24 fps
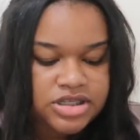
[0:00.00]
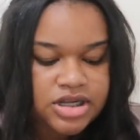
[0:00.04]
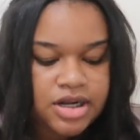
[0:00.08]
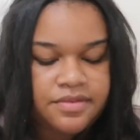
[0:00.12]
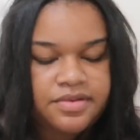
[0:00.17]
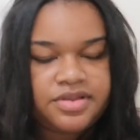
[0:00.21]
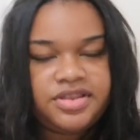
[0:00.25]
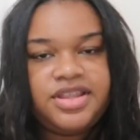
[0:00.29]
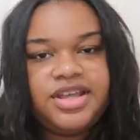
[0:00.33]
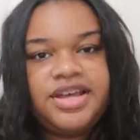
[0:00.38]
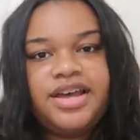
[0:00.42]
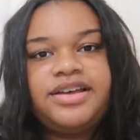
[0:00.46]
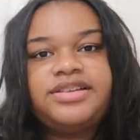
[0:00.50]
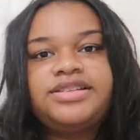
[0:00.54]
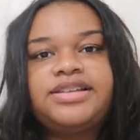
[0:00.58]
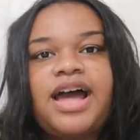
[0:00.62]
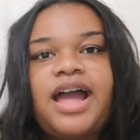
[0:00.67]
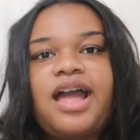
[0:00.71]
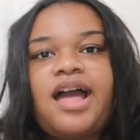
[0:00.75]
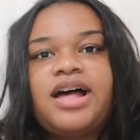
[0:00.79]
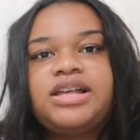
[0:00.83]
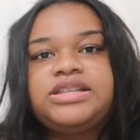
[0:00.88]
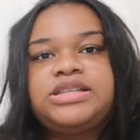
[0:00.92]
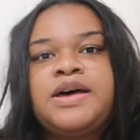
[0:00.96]
start with this.
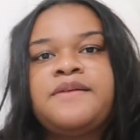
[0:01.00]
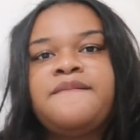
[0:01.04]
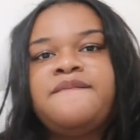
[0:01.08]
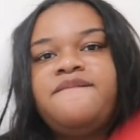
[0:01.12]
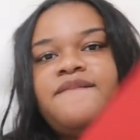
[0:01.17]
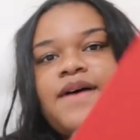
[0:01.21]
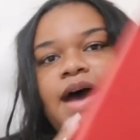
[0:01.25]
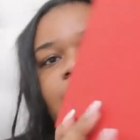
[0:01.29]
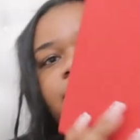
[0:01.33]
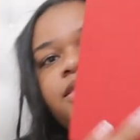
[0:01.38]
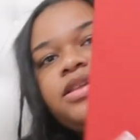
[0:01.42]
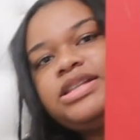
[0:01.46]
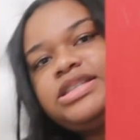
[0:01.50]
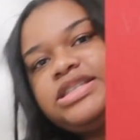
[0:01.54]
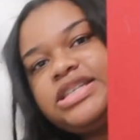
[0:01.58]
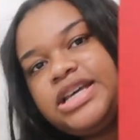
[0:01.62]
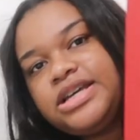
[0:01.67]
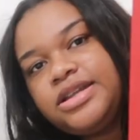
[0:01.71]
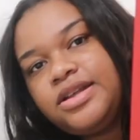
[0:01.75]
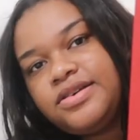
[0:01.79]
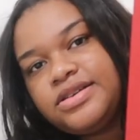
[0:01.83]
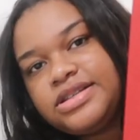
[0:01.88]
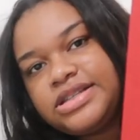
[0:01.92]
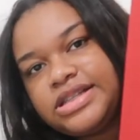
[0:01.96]
I got some Valentino